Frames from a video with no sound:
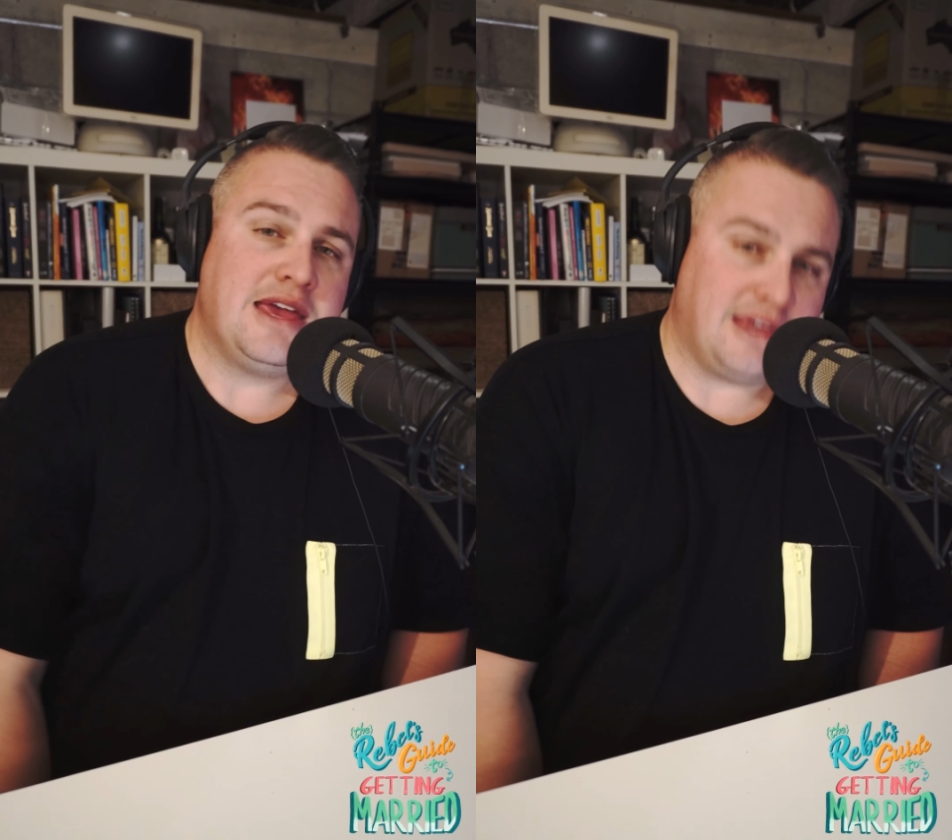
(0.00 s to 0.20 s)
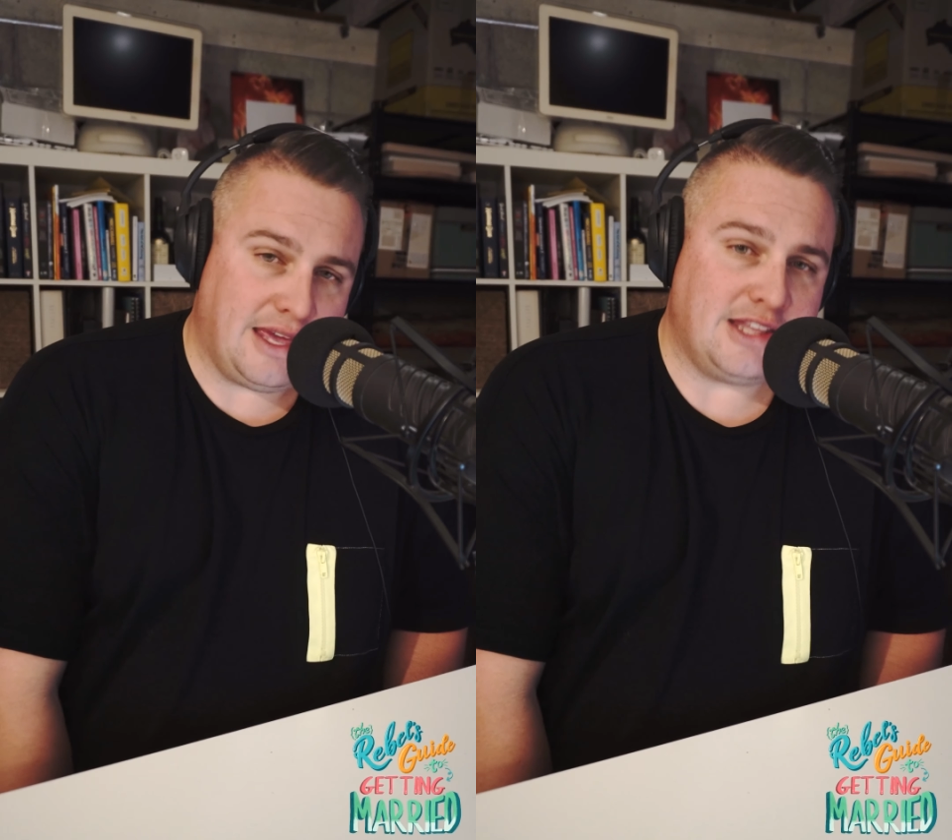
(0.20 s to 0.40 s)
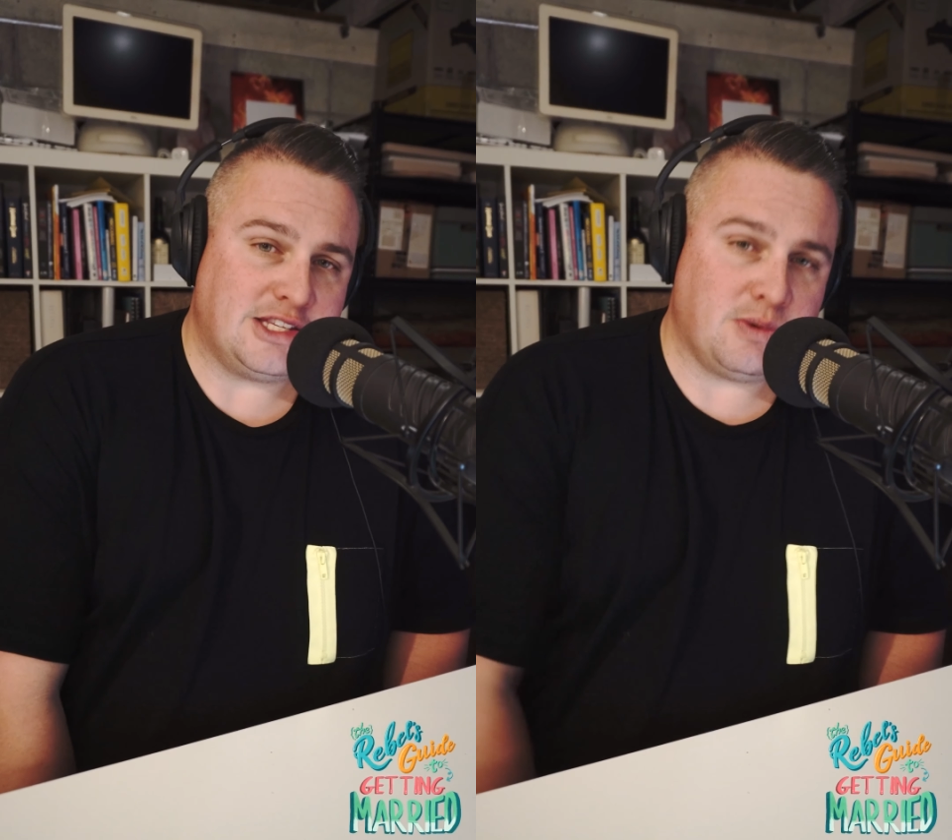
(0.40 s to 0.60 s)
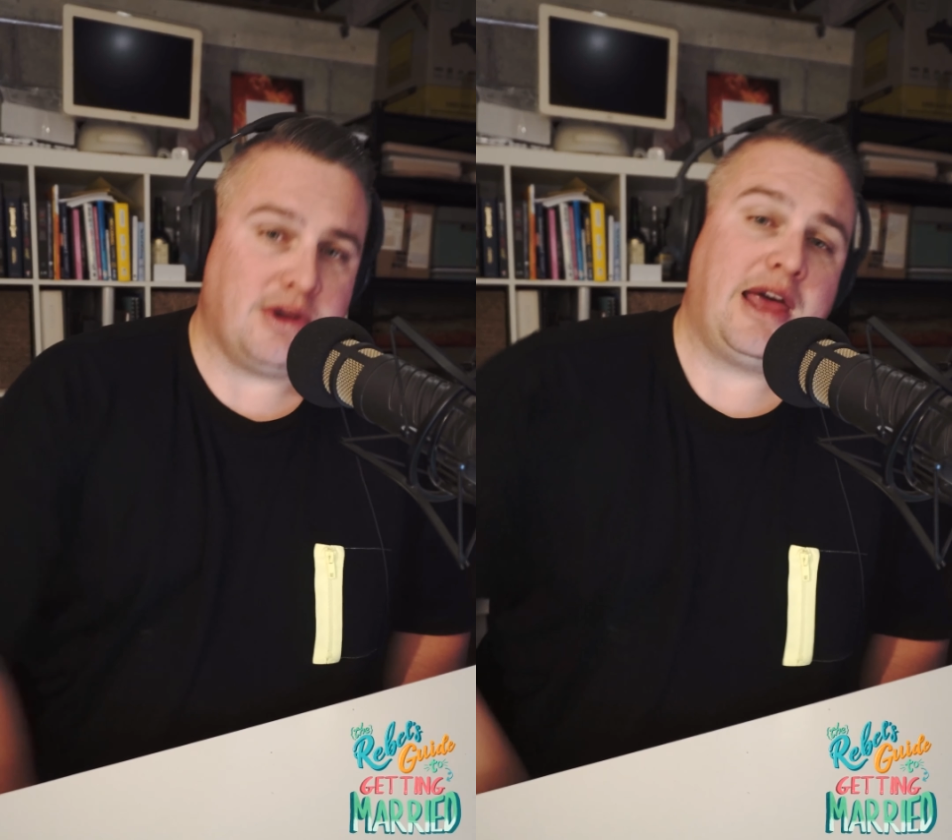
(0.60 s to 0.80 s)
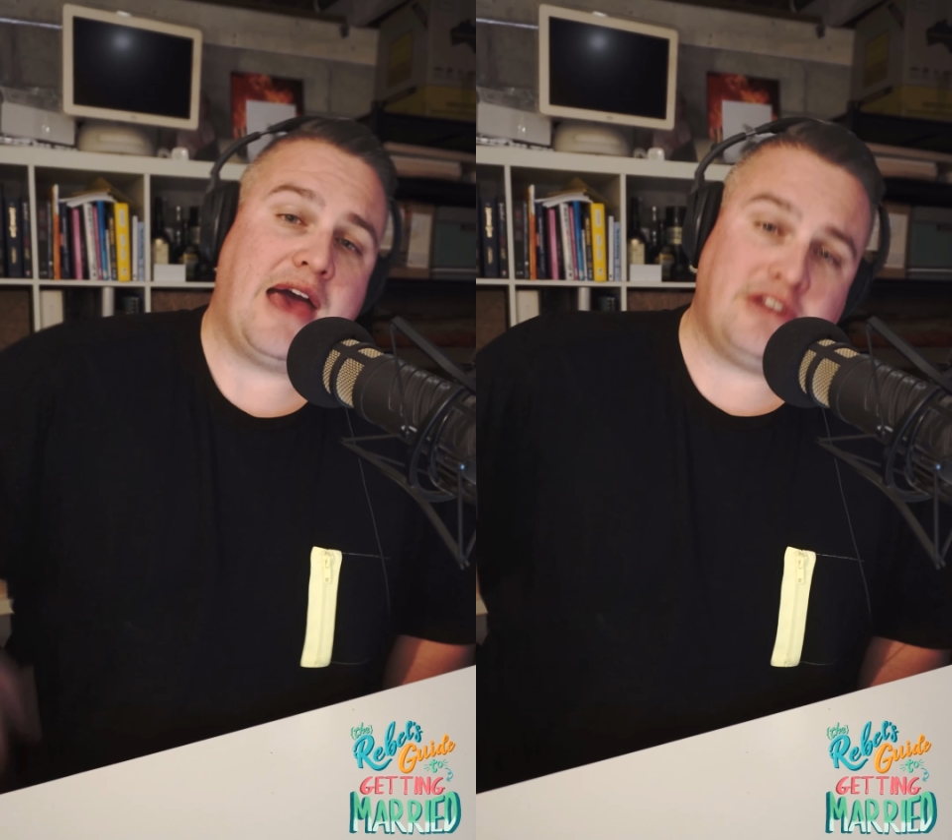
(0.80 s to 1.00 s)
Get into
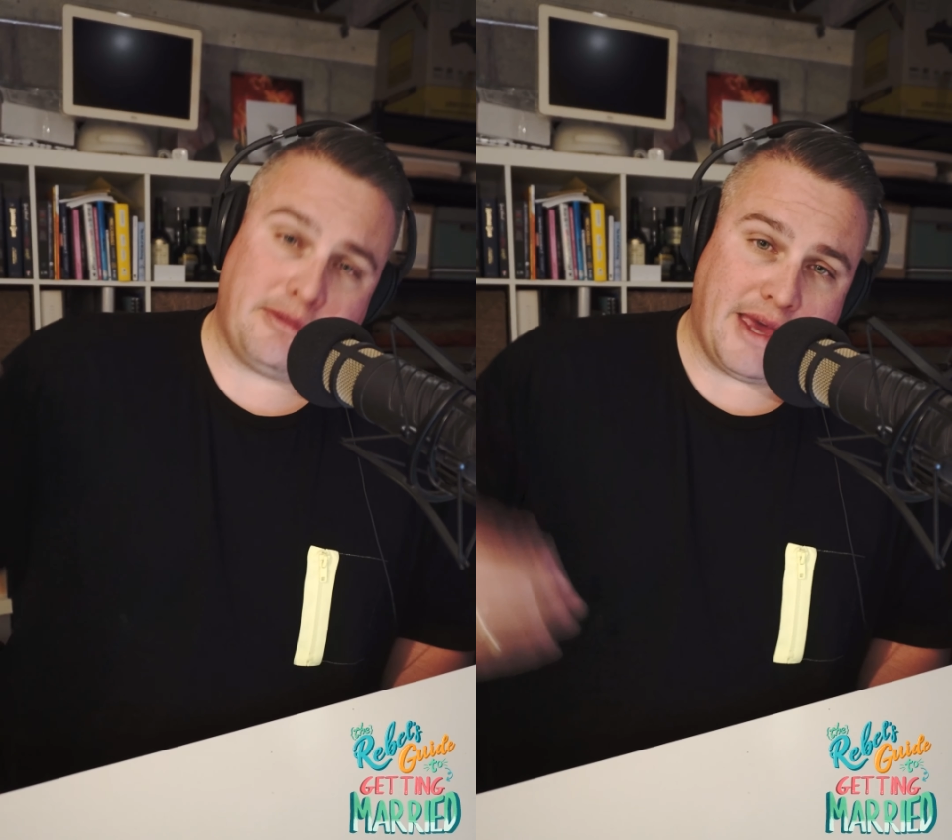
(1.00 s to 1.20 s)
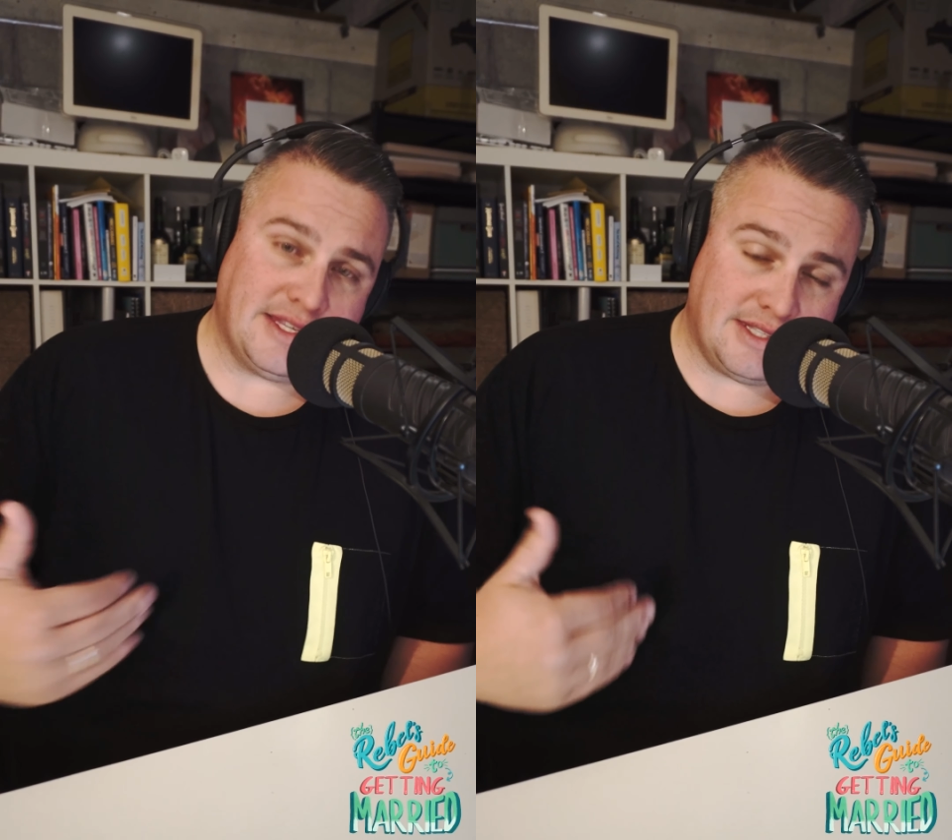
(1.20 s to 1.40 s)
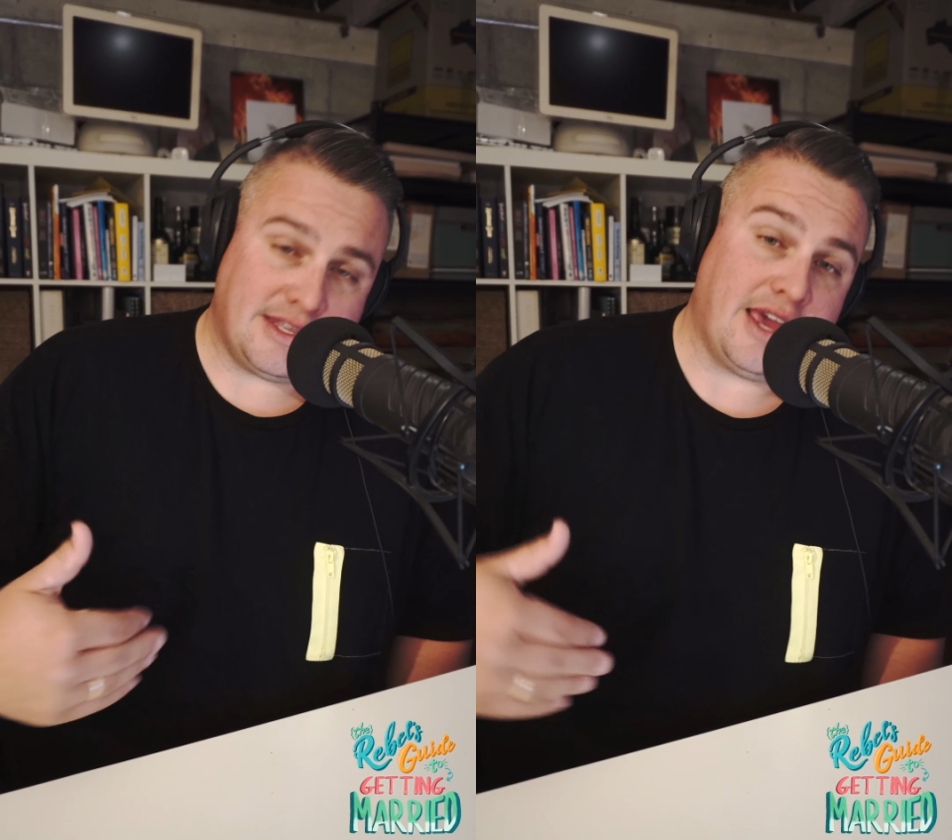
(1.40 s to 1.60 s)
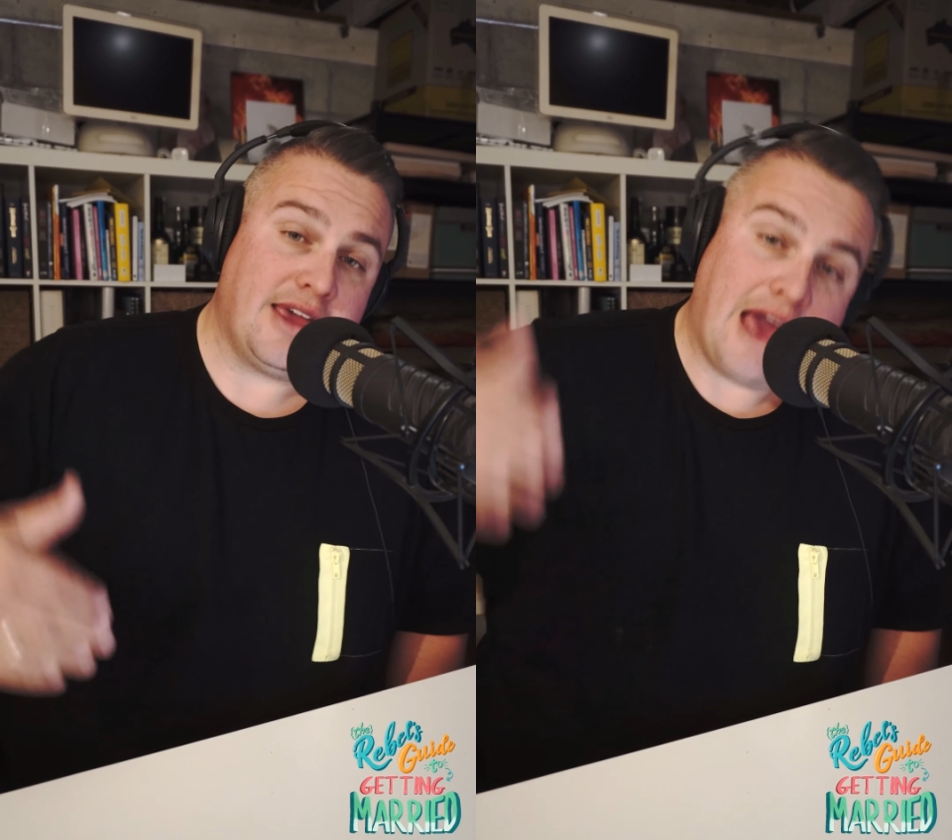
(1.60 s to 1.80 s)
it. Have an amazing day.